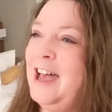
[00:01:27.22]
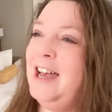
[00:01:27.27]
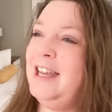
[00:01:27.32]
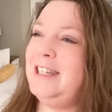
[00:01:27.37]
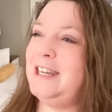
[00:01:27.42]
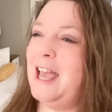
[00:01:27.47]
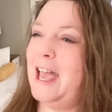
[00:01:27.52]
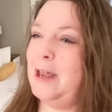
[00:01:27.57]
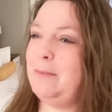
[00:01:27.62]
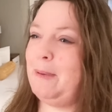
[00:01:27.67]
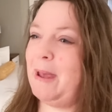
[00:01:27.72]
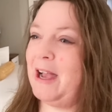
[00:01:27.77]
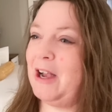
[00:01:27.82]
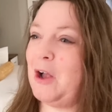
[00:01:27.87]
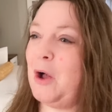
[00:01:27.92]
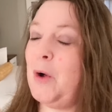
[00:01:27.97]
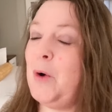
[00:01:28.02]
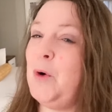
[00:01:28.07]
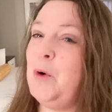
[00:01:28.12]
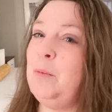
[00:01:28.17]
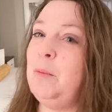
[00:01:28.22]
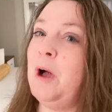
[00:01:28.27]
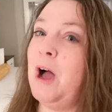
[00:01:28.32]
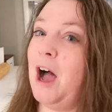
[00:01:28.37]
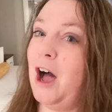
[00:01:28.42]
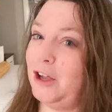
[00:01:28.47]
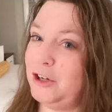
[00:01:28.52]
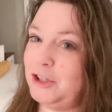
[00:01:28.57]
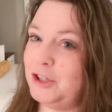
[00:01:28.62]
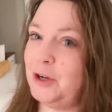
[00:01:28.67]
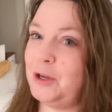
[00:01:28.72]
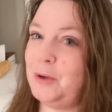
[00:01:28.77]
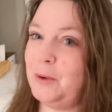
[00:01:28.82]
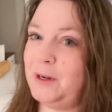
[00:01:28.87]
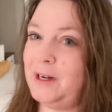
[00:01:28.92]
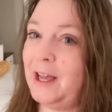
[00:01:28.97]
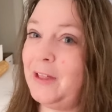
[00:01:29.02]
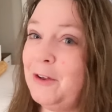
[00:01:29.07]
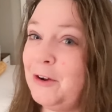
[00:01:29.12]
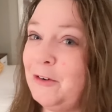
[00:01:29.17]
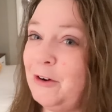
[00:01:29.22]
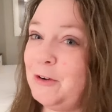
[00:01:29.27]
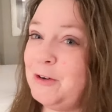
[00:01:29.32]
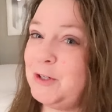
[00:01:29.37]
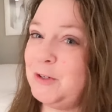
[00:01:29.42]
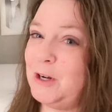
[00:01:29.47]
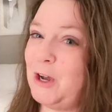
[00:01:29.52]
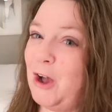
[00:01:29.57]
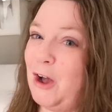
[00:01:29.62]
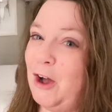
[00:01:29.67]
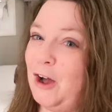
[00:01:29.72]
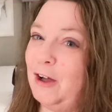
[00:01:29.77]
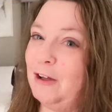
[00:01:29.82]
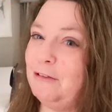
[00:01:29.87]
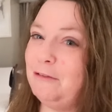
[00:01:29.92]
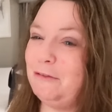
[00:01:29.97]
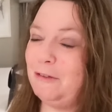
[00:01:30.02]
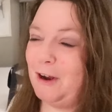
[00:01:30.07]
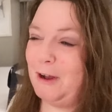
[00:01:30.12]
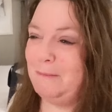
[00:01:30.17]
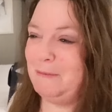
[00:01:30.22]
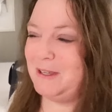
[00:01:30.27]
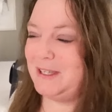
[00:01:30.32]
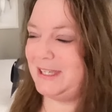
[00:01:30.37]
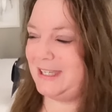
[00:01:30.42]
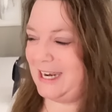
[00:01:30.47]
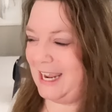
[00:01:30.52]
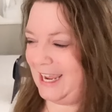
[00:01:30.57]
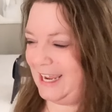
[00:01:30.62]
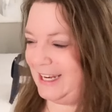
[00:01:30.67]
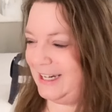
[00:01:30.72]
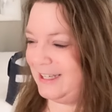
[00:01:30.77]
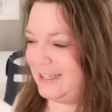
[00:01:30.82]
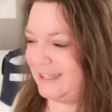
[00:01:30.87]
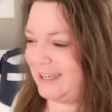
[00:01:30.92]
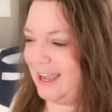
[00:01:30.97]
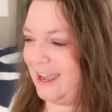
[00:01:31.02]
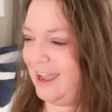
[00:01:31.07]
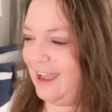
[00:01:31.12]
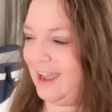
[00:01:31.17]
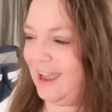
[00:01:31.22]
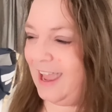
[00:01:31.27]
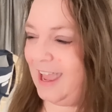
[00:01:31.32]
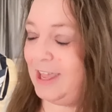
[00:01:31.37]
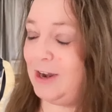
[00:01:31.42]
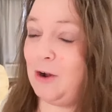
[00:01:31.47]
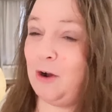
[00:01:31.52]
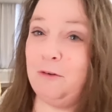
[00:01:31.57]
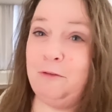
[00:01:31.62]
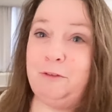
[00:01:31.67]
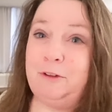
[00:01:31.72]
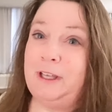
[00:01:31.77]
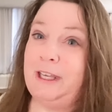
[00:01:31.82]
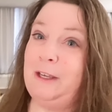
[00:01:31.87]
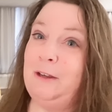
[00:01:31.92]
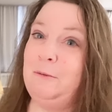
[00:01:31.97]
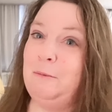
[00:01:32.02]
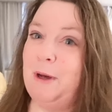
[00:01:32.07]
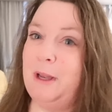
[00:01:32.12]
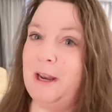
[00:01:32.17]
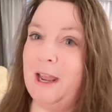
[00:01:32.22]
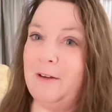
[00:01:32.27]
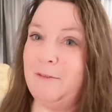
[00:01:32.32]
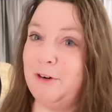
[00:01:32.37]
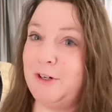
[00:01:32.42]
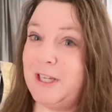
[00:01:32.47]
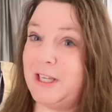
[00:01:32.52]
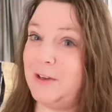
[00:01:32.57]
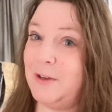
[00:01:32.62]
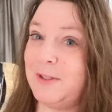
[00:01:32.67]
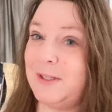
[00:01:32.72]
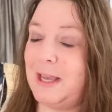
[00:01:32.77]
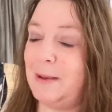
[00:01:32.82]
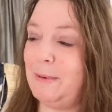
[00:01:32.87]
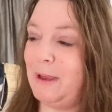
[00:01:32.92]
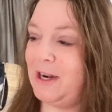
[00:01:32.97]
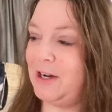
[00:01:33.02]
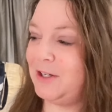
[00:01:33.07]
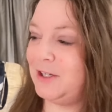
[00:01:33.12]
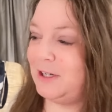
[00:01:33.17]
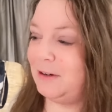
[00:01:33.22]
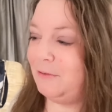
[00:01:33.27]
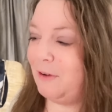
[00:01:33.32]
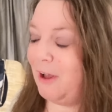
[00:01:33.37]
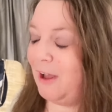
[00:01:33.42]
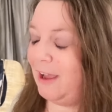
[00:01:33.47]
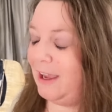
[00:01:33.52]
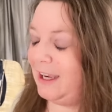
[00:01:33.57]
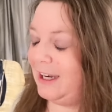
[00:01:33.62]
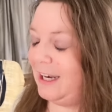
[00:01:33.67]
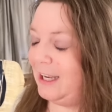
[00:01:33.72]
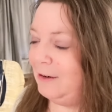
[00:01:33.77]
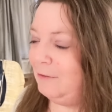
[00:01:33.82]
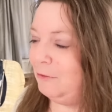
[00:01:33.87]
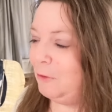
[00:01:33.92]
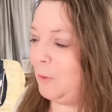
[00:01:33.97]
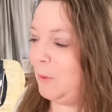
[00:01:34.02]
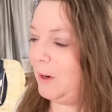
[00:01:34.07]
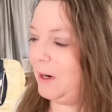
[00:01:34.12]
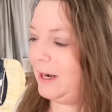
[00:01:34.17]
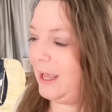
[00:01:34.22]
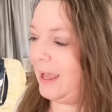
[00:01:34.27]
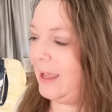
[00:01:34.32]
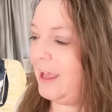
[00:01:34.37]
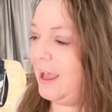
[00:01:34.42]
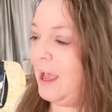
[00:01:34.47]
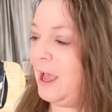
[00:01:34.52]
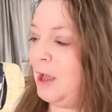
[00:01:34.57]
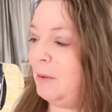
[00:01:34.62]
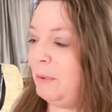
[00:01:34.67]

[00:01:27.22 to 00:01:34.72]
to head back home, I'll show you another grocery haul from the States and hopefully whatever deals I manage to find in Florida.